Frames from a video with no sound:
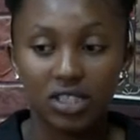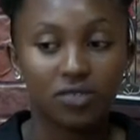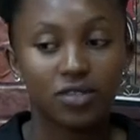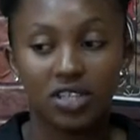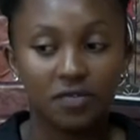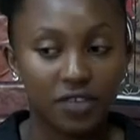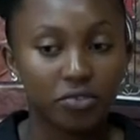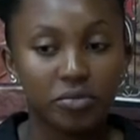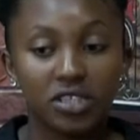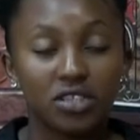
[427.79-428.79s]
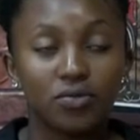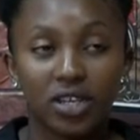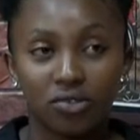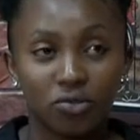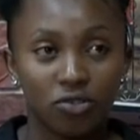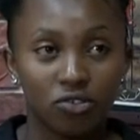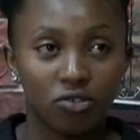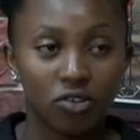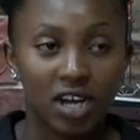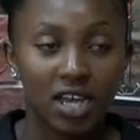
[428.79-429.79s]
with the environment in one way
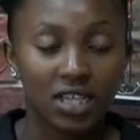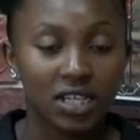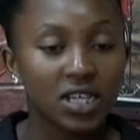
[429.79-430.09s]
or another.